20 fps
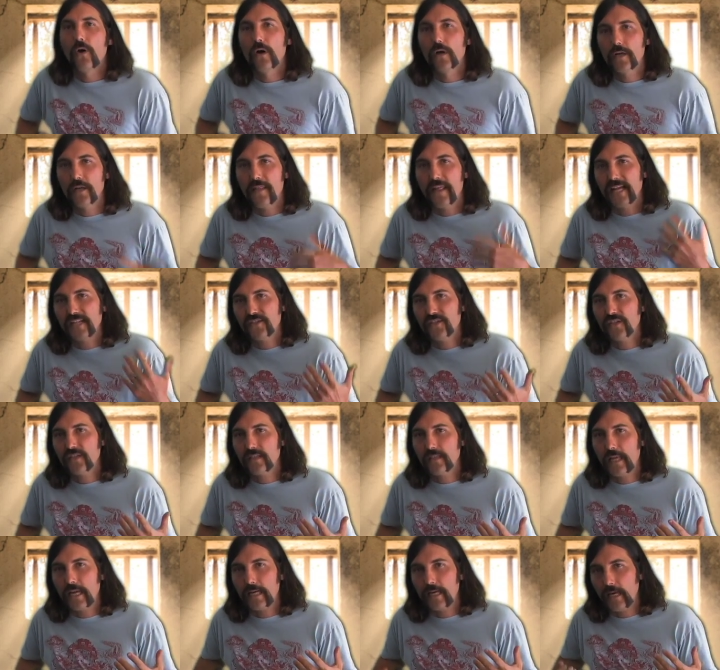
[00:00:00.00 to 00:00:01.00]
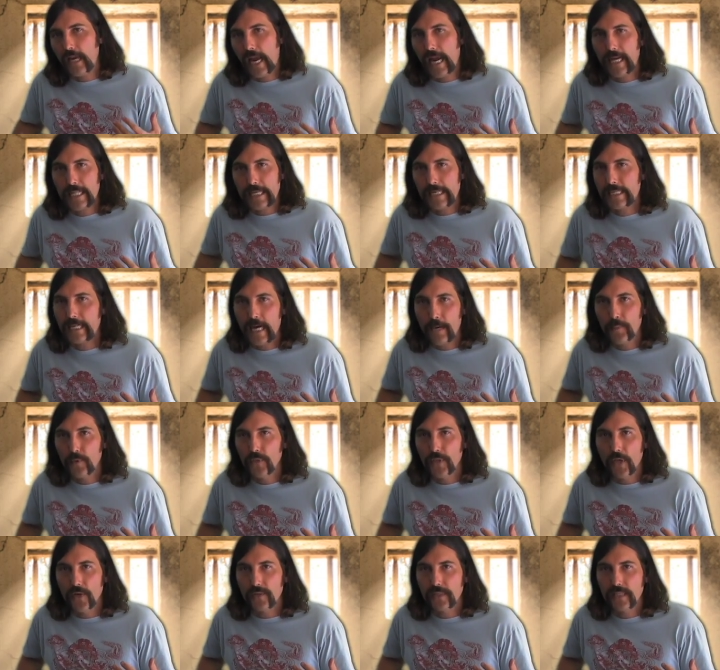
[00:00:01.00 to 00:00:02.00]
You know, that's just like adding a couple
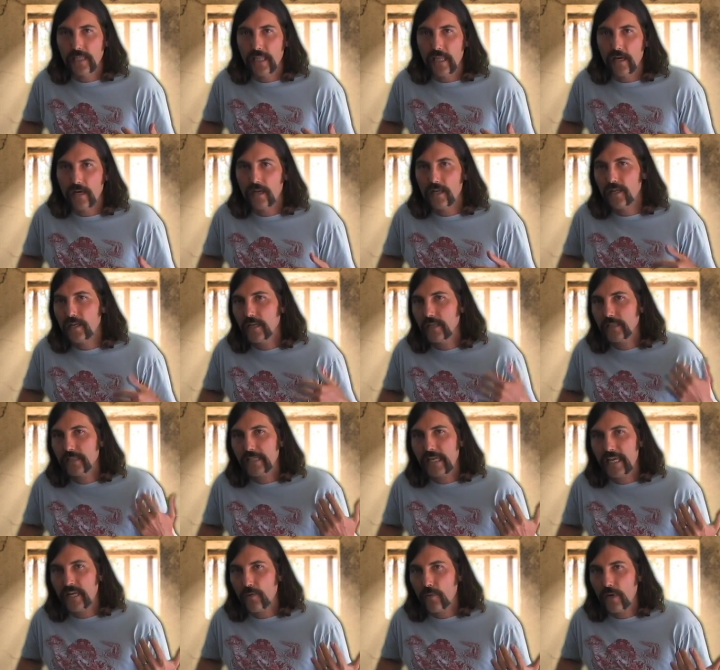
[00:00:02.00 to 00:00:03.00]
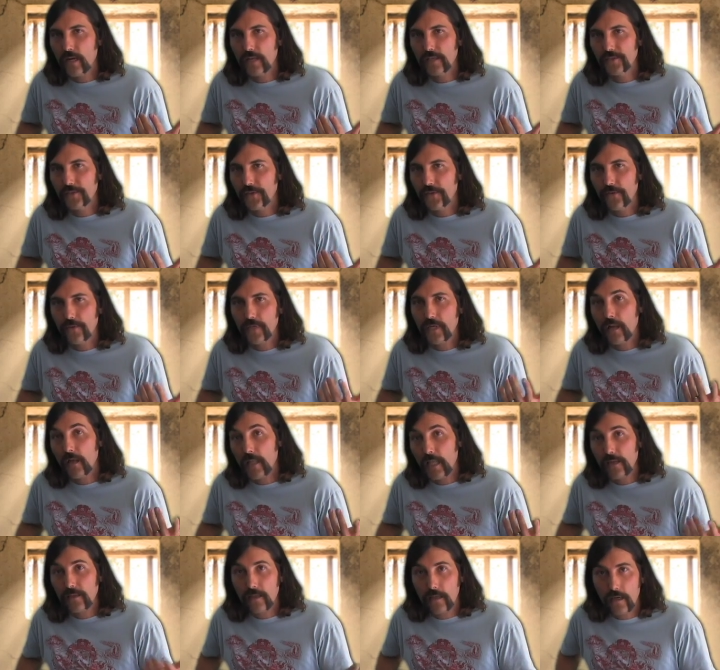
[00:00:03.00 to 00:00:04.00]
notes in there. You can say you want to do, you know,
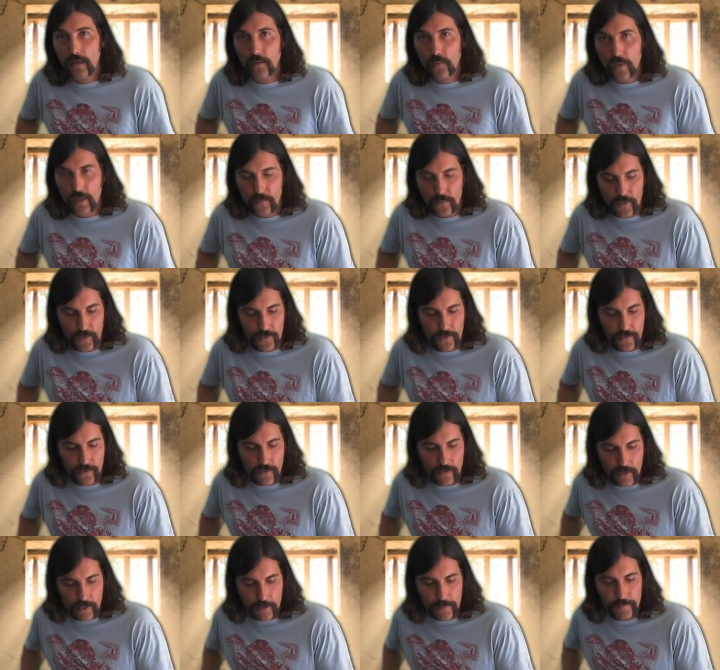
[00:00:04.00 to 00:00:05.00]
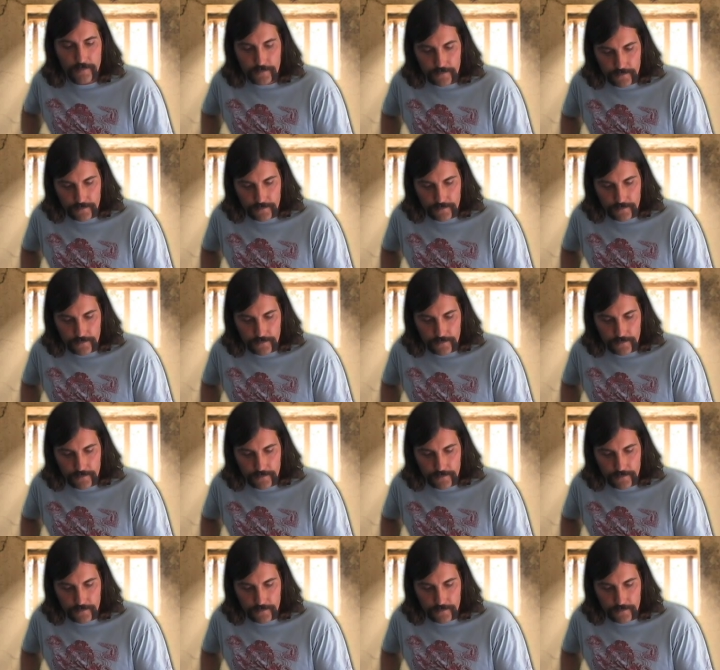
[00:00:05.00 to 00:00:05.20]
like the one we were doing earlier.